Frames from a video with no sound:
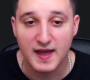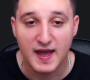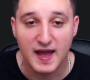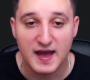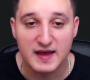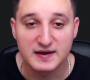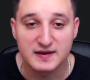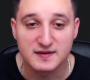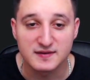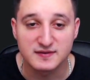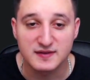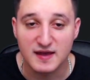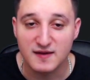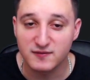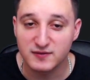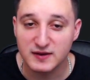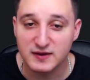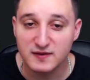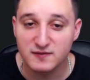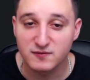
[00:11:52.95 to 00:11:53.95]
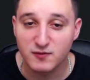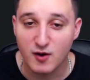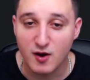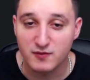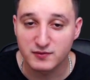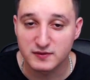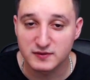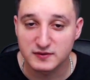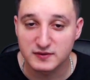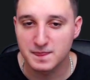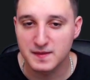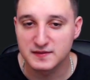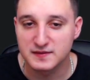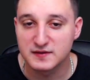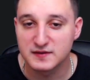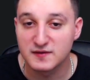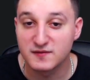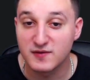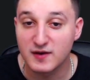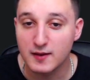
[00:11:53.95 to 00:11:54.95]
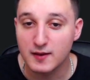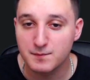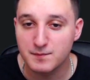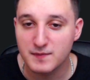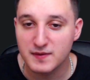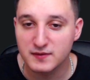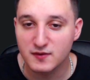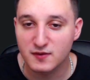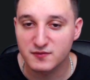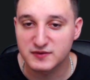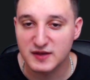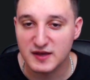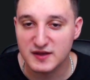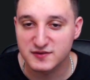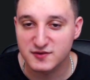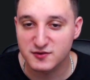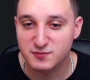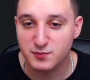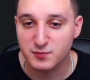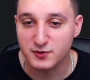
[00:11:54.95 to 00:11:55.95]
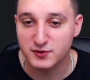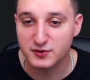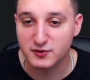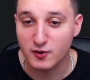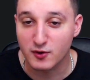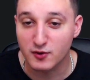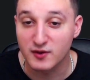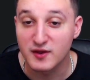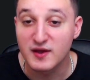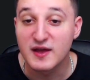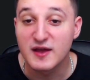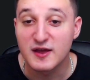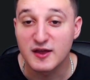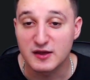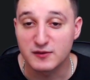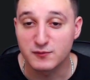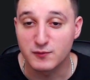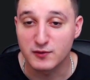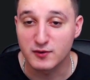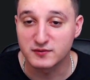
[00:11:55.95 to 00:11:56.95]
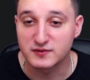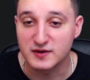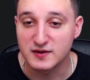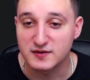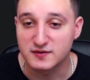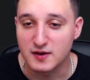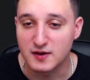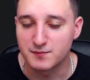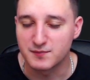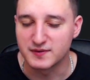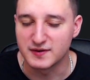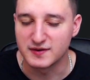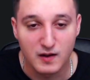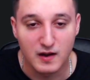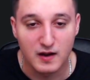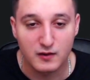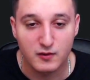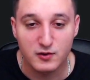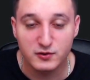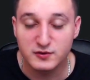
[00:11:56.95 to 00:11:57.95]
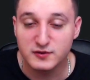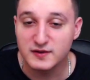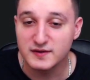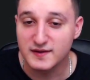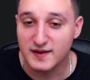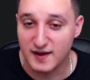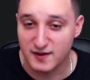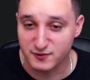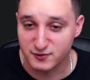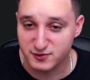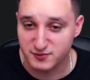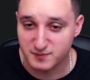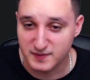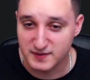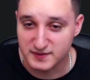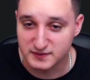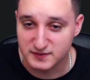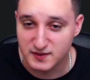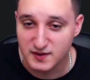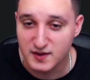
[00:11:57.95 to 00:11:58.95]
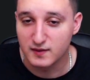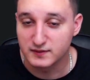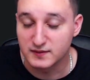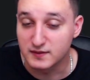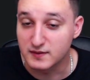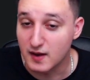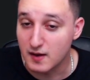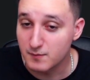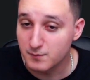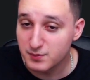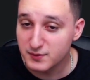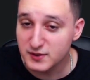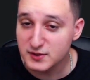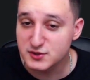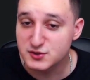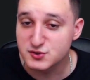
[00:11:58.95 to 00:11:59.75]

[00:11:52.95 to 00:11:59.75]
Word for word: and is heavily involved in the development of Tezos protocol, is one of these companies. According to the announcement, the company